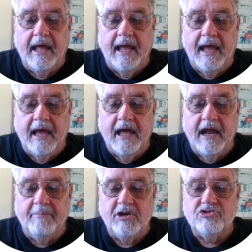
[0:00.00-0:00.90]
And
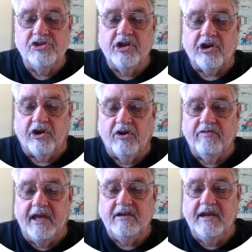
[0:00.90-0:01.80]
I'm using a
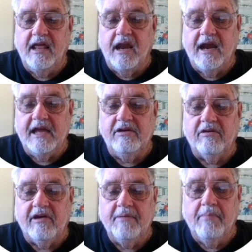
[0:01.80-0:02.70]
curved 18 and 8
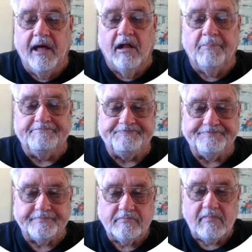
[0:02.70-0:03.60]
degree bell.
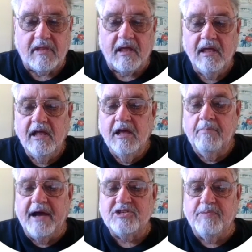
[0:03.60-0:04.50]

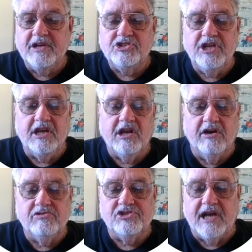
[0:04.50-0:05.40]
My spreadsheet
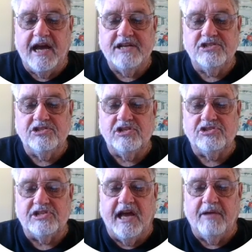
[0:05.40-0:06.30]
code sizes
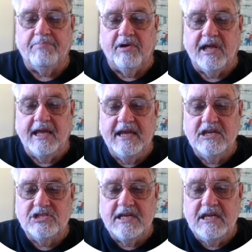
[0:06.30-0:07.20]
this out pretty
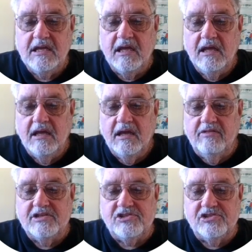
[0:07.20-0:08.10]
easy.
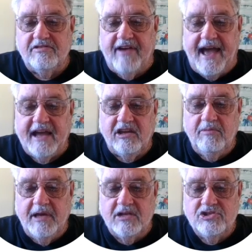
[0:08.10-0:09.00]
This is a
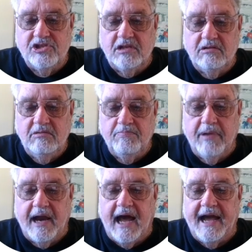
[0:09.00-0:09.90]
vacuum engine,
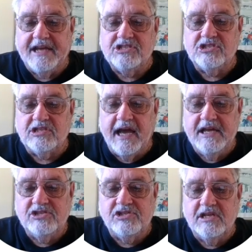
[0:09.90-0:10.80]
but I
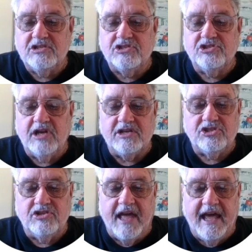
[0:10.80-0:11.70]
sized it
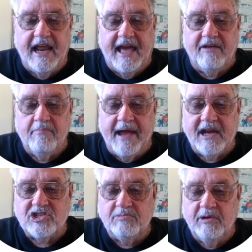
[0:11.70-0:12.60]
such that at
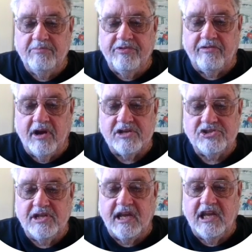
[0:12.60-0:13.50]
maximum
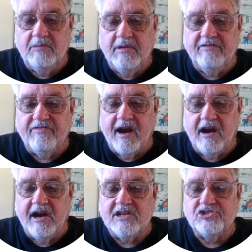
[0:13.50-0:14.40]
thrust, it can be
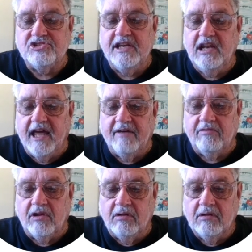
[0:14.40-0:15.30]
fired at sea
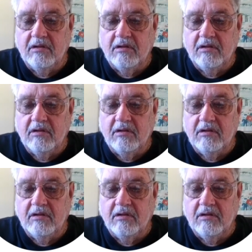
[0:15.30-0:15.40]
level.